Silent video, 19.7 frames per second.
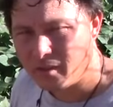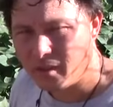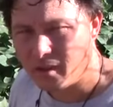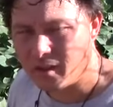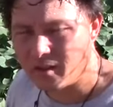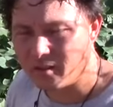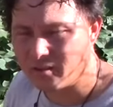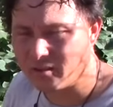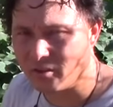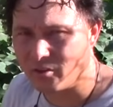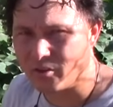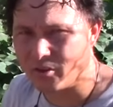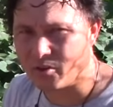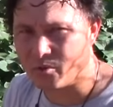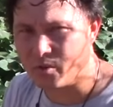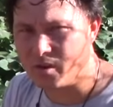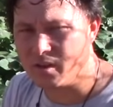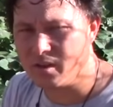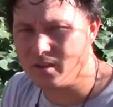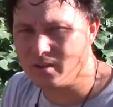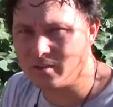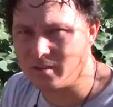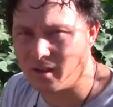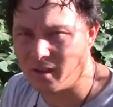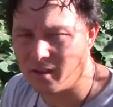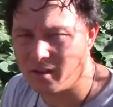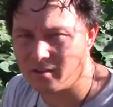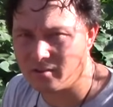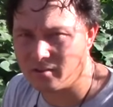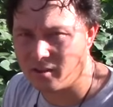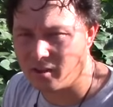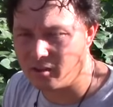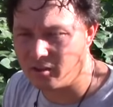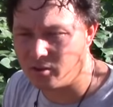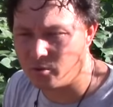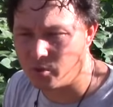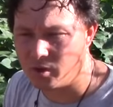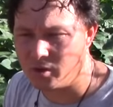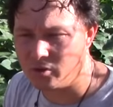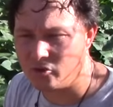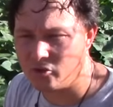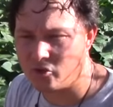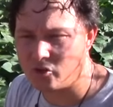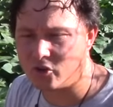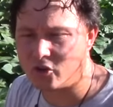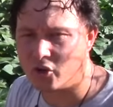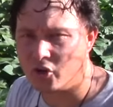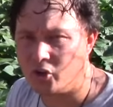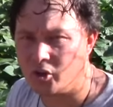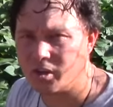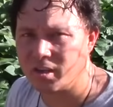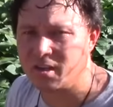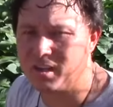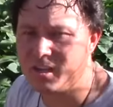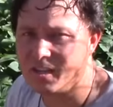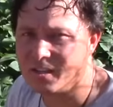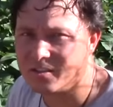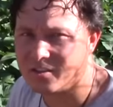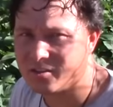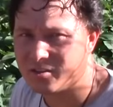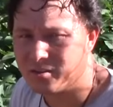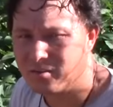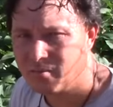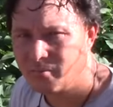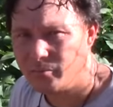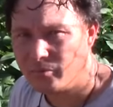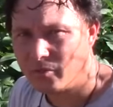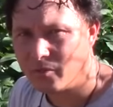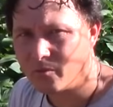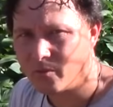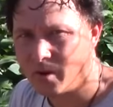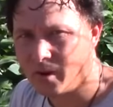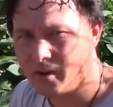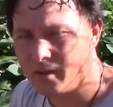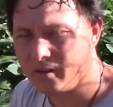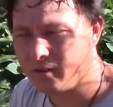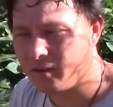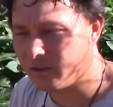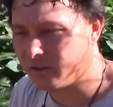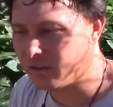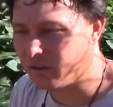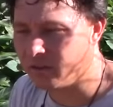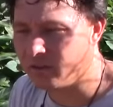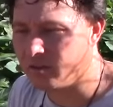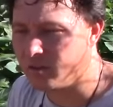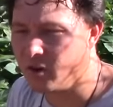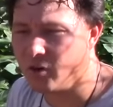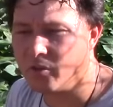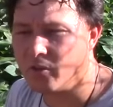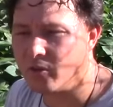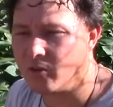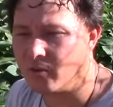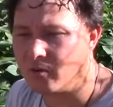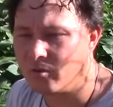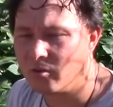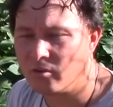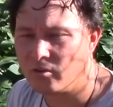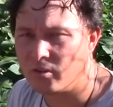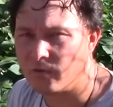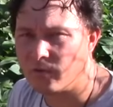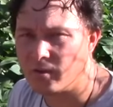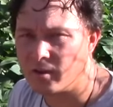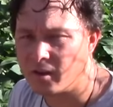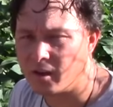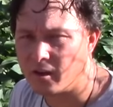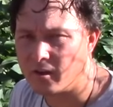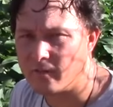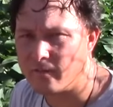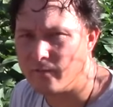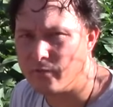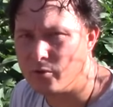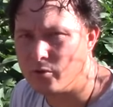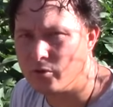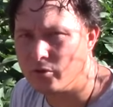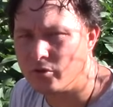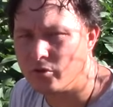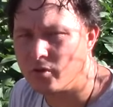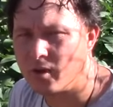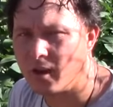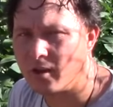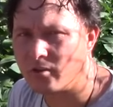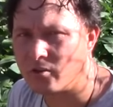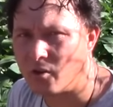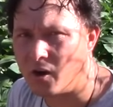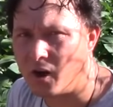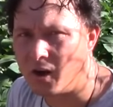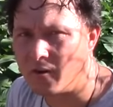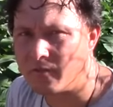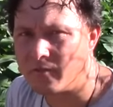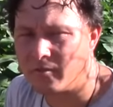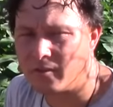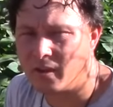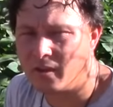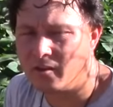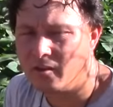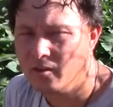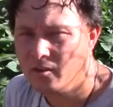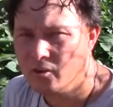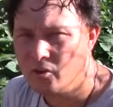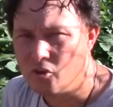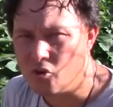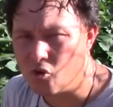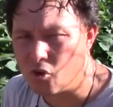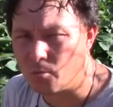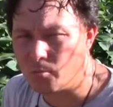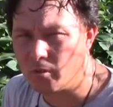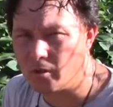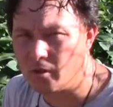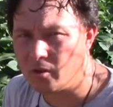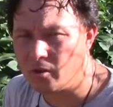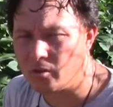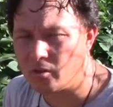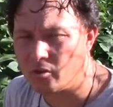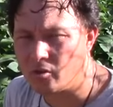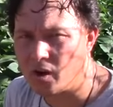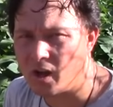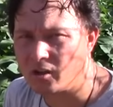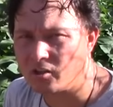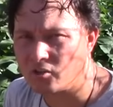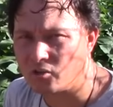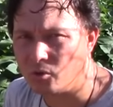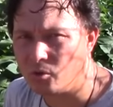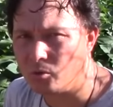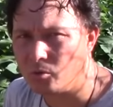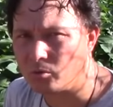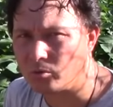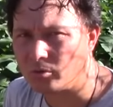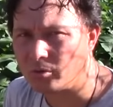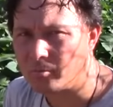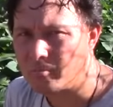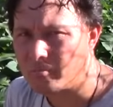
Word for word: and sell the greens as, like, greens you could cook and eat, right? As another different kind of food you guys are offering that normally they're not sold.